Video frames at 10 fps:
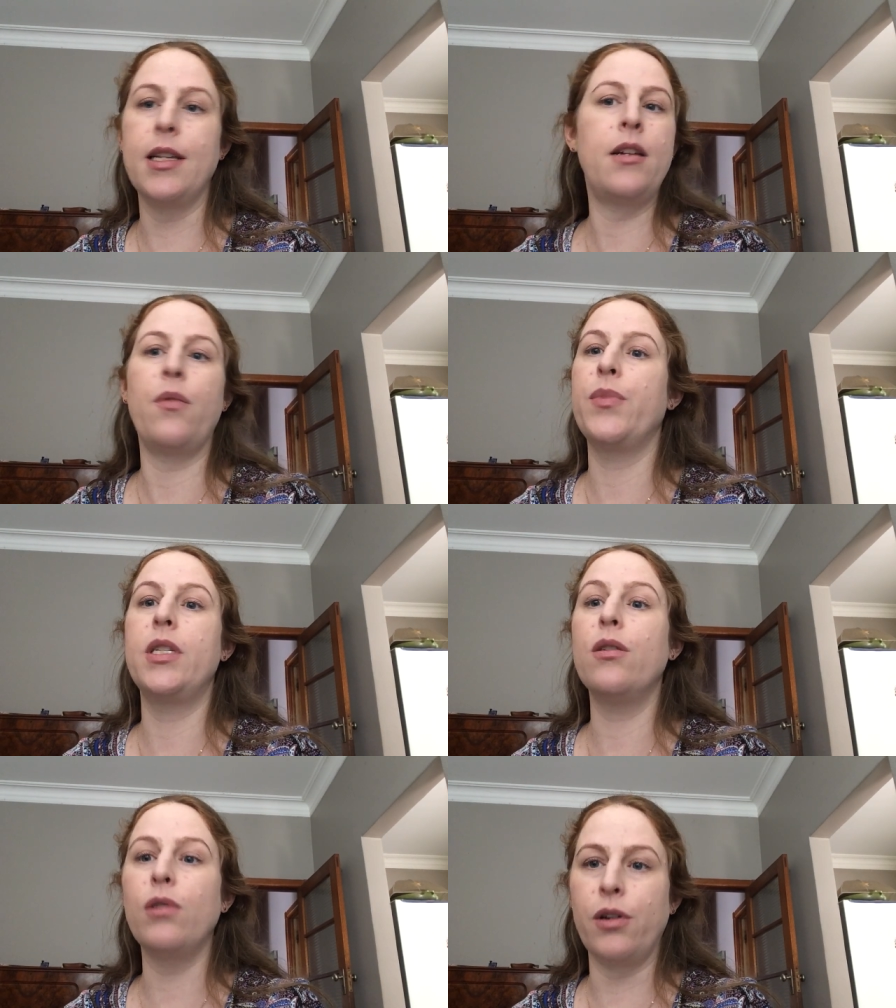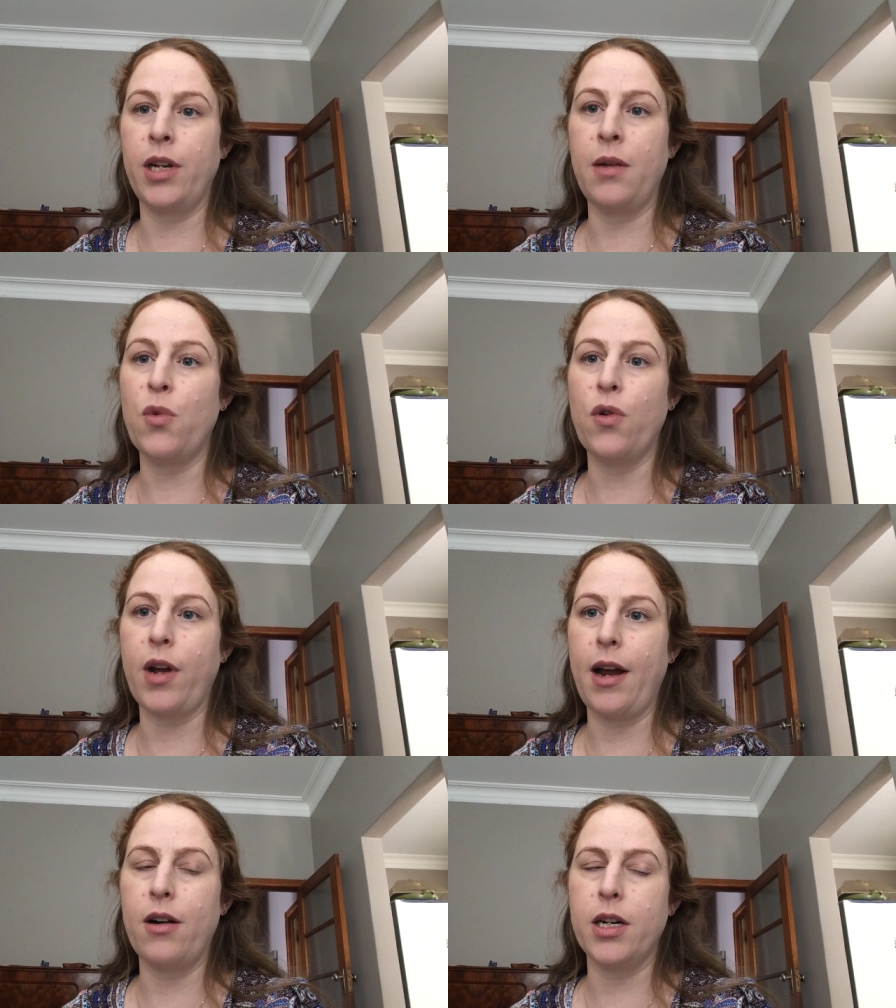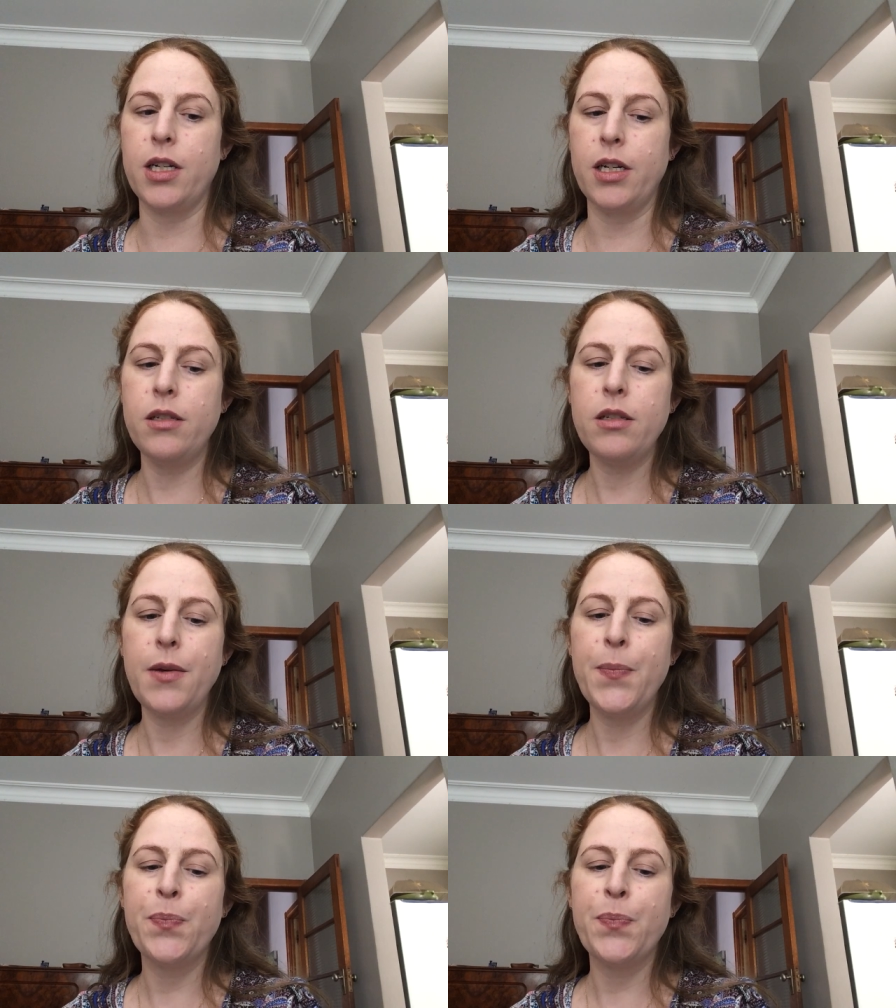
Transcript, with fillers: and I'm still learning more characters.